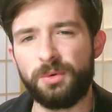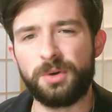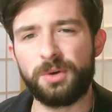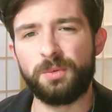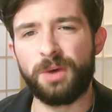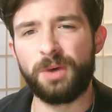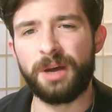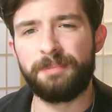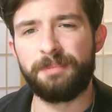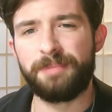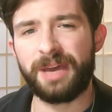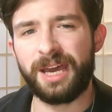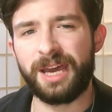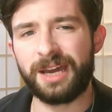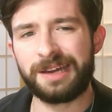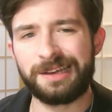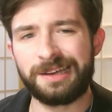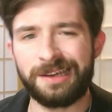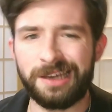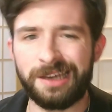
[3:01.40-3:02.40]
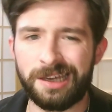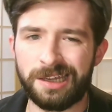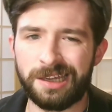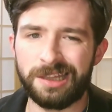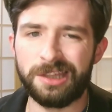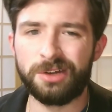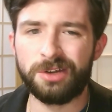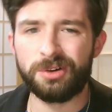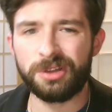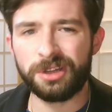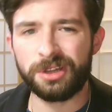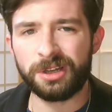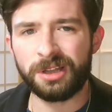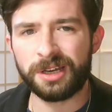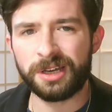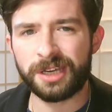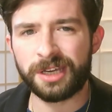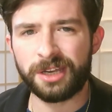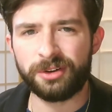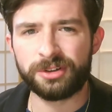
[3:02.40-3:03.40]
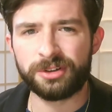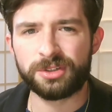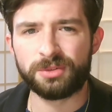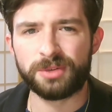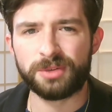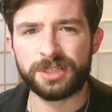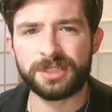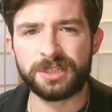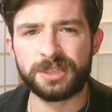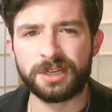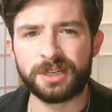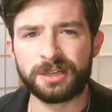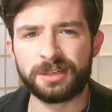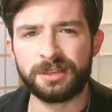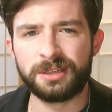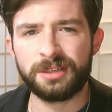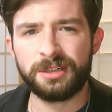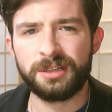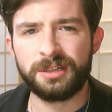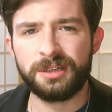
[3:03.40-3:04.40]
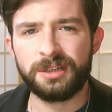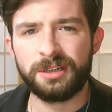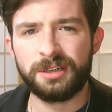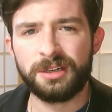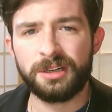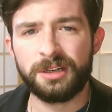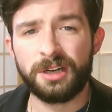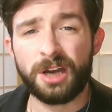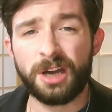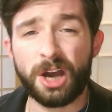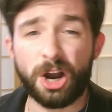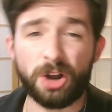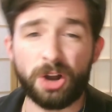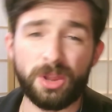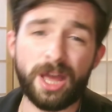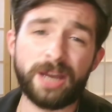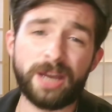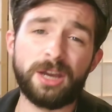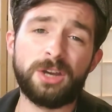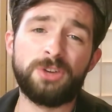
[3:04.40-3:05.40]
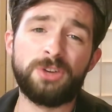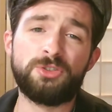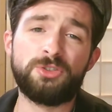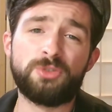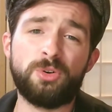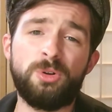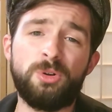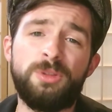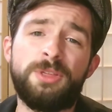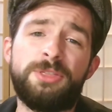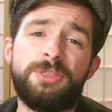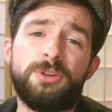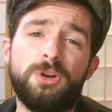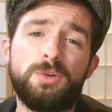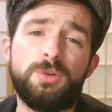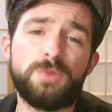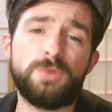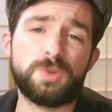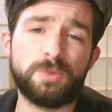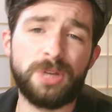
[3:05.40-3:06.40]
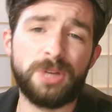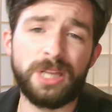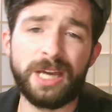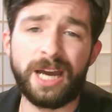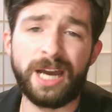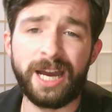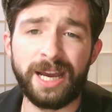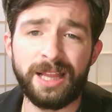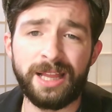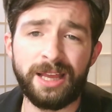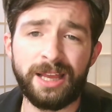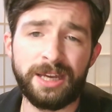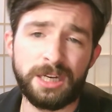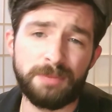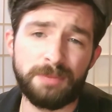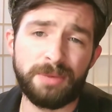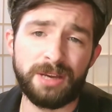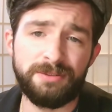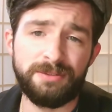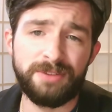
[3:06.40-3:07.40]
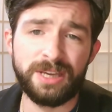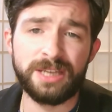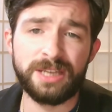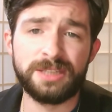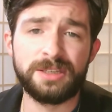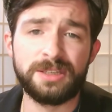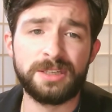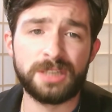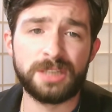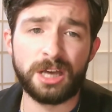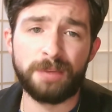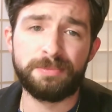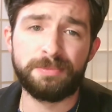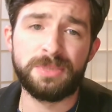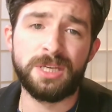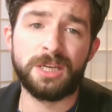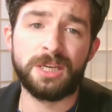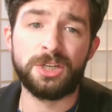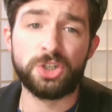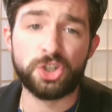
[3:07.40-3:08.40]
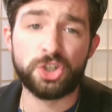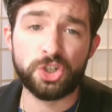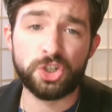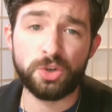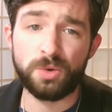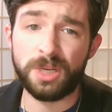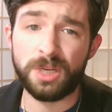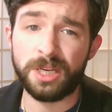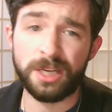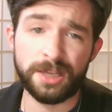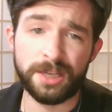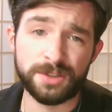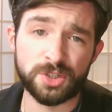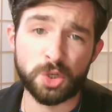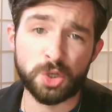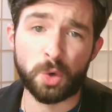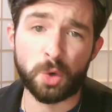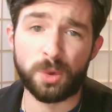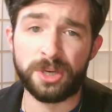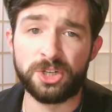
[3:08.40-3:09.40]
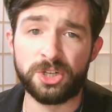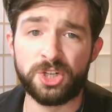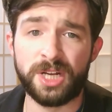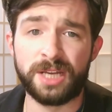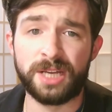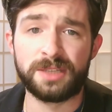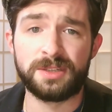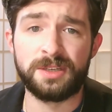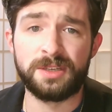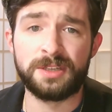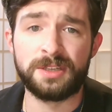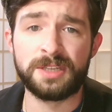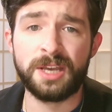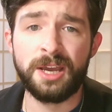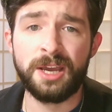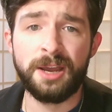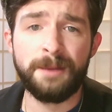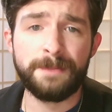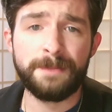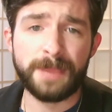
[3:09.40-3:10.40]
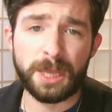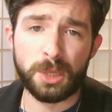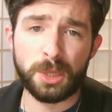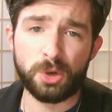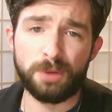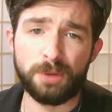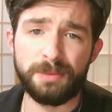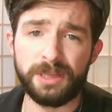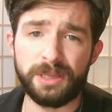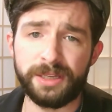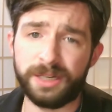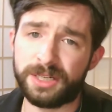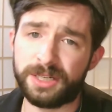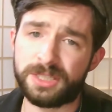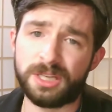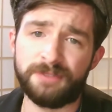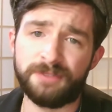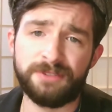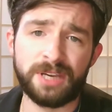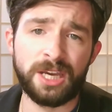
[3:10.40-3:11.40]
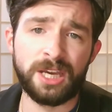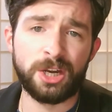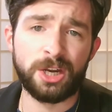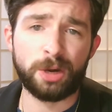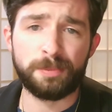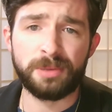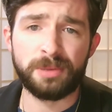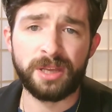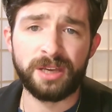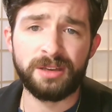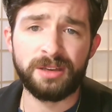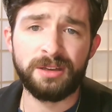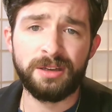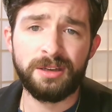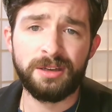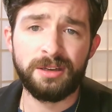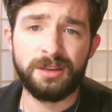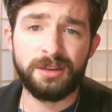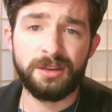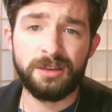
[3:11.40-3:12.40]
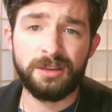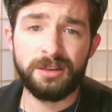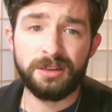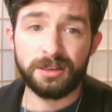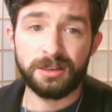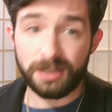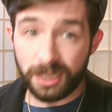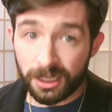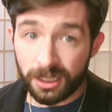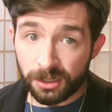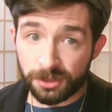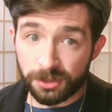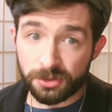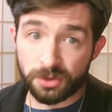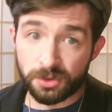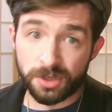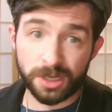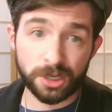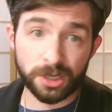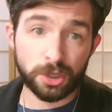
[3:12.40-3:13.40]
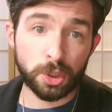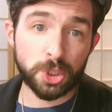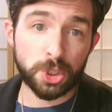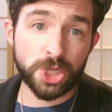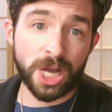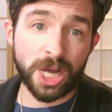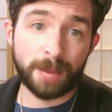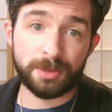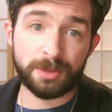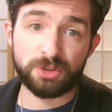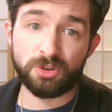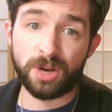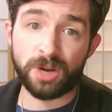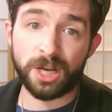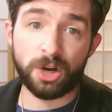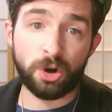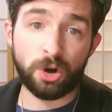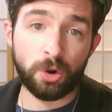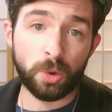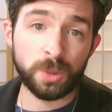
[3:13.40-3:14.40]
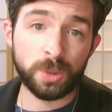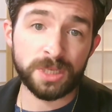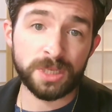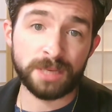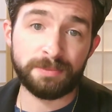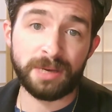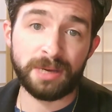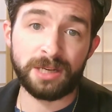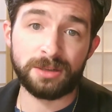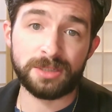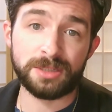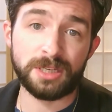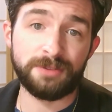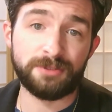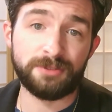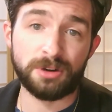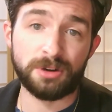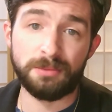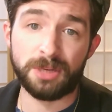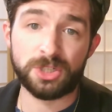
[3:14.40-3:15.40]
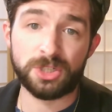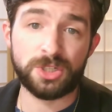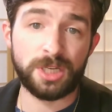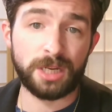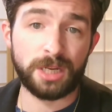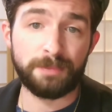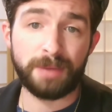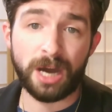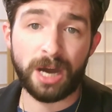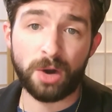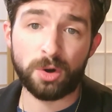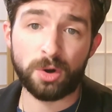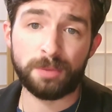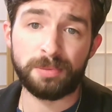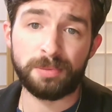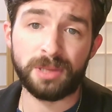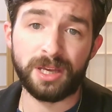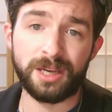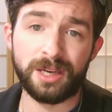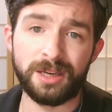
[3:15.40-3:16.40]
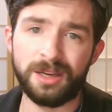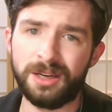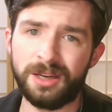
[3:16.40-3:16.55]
want back, and they're a little uncharacteristic. Our lack of control in the third was really highlighted by Vegas' uptick in shooting and scoring chances, and their ability to suffocate our play. Nylander did a good job of drawing a holding penalty for a much-needed power play,